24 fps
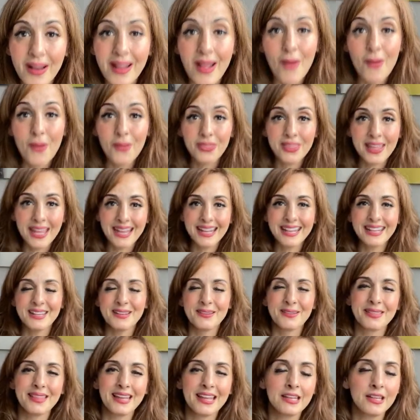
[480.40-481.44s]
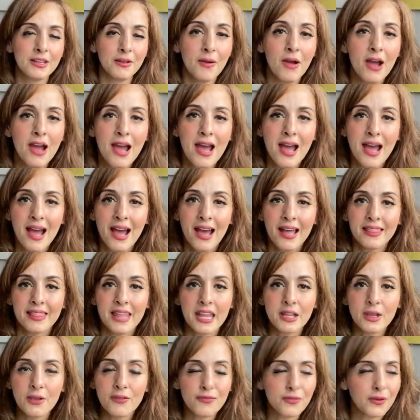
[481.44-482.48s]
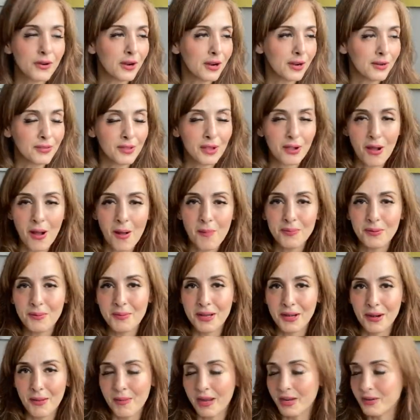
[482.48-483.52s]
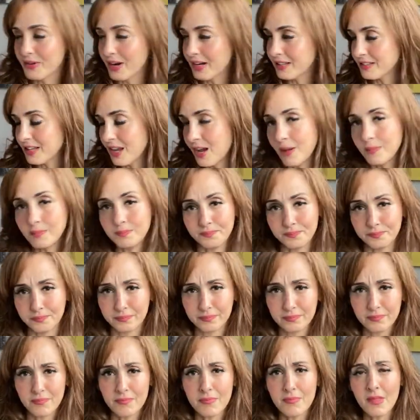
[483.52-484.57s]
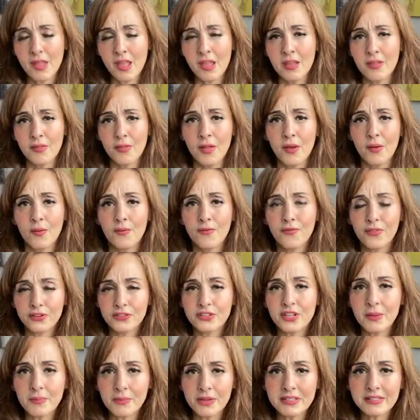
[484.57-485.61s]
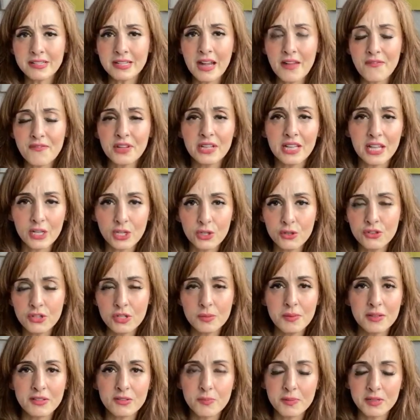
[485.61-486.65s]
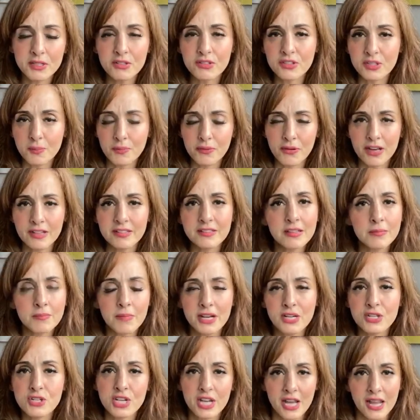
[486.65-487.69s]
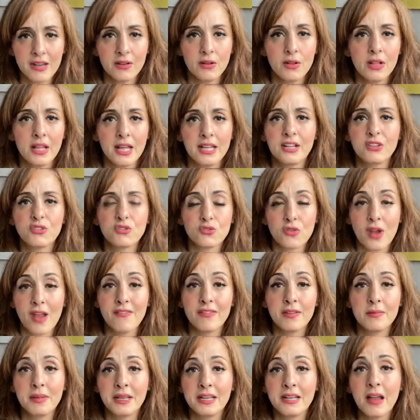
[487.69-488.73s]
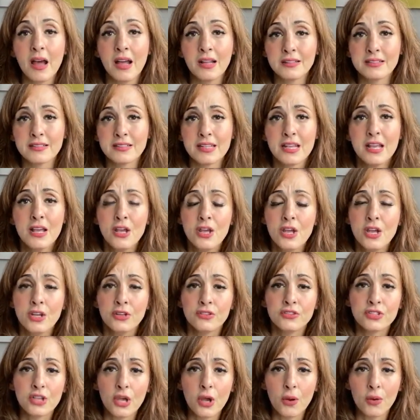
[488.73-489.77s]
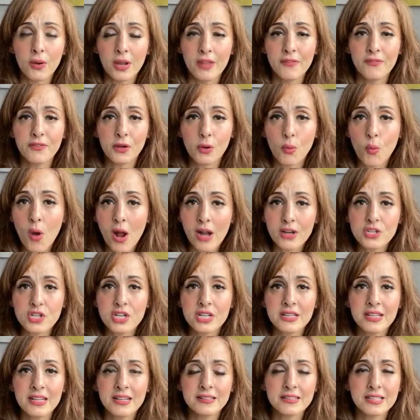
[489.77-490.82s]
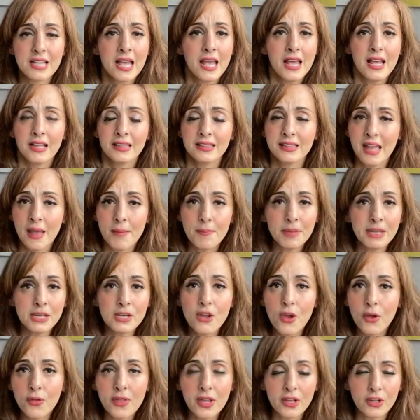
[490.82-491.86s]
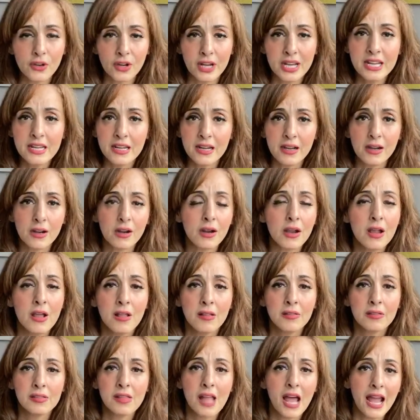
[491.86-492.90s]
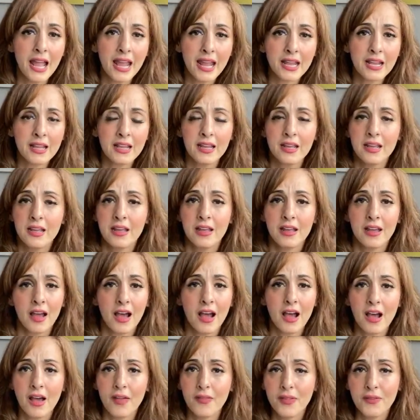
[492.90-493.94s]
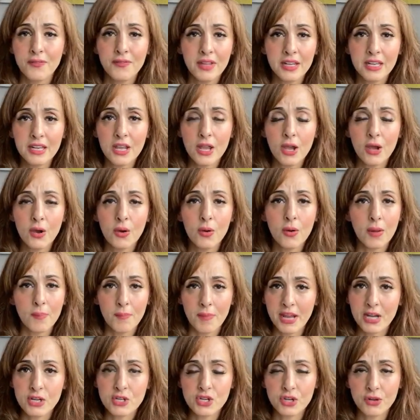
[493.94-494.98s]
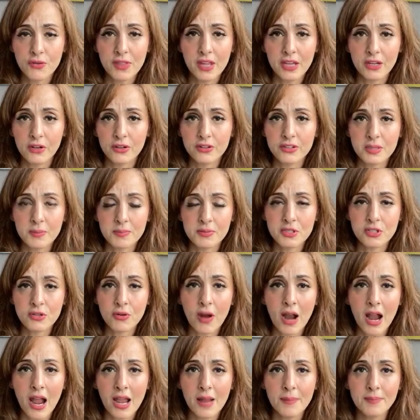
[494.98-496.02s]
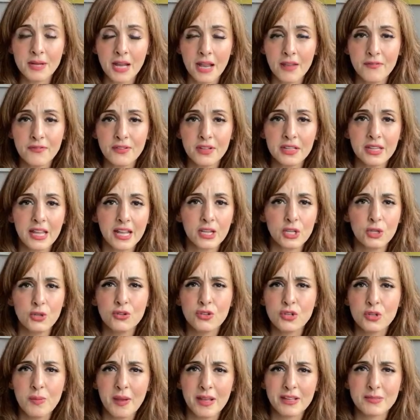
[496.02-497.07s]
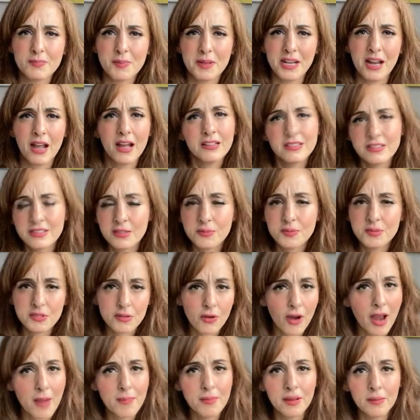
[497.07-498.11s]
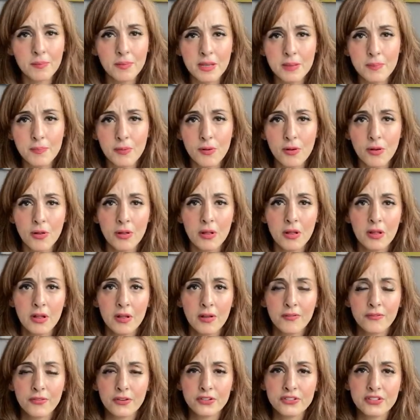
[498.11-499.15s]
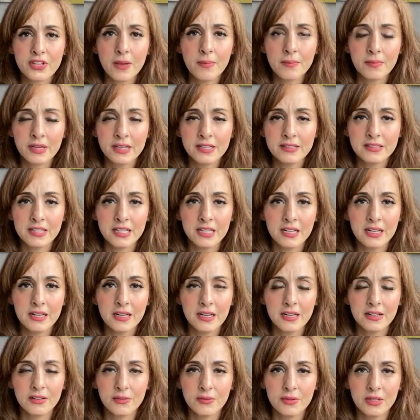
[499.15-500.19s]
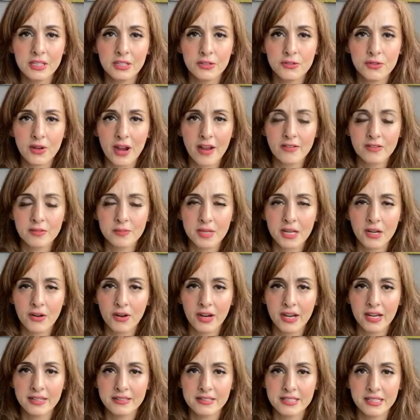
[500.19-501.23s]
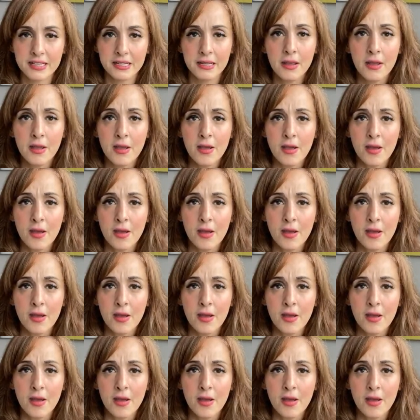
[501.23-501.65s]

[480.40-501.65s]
Oh, thank you. Thank you. Thank you for the compliment on my dress. For some reason, I feel like YouTube has been suppressing my channel and it's driving me nuts. So if you're watching this, let me know that you're here, like the video, make sure that you're subscribed. I feel like YouTube has been unsubscribing people for some reason. It really drives me crazy.